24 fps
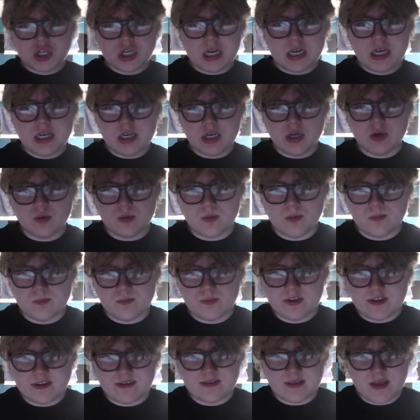I do
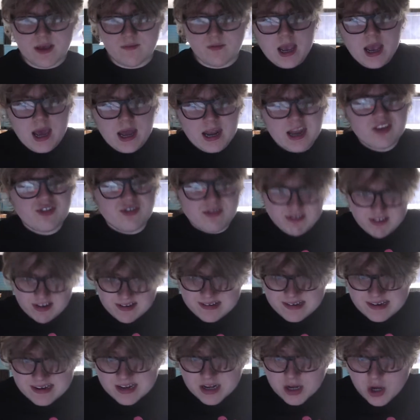to this level? And I
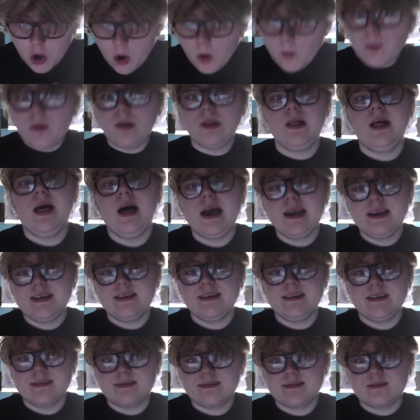suggested a couple of
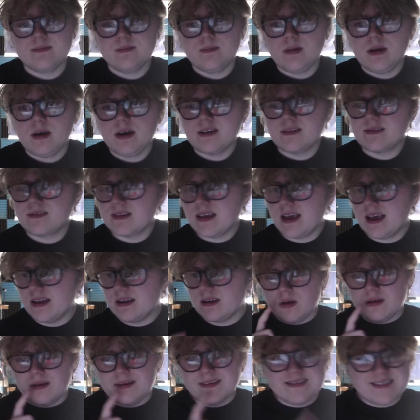ideas. I said,
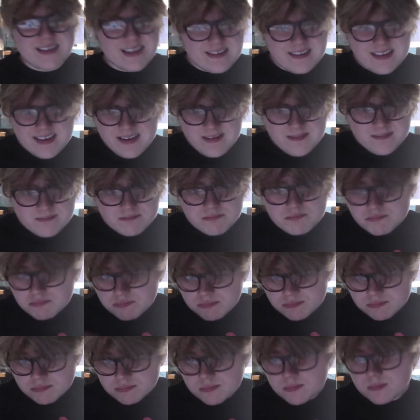city,
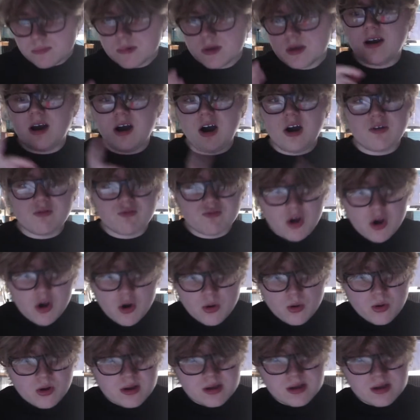a road,